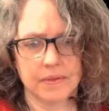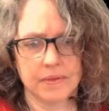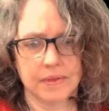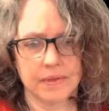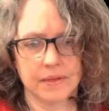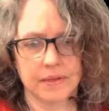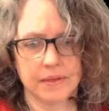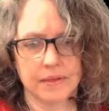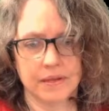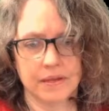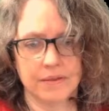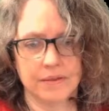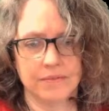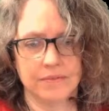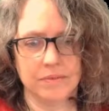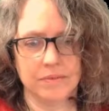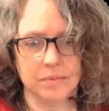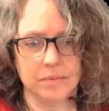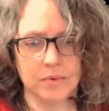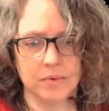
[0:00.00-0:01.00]
I have
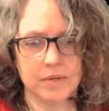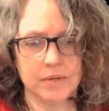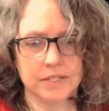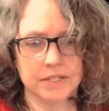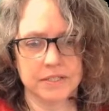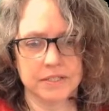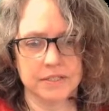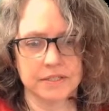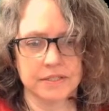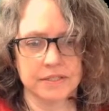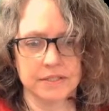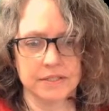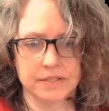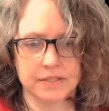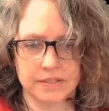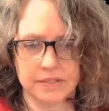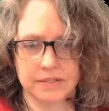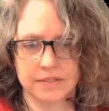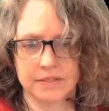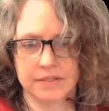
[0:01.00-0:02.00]
some
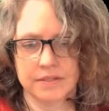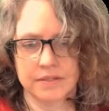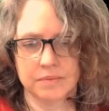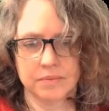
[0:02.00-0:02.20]
questions.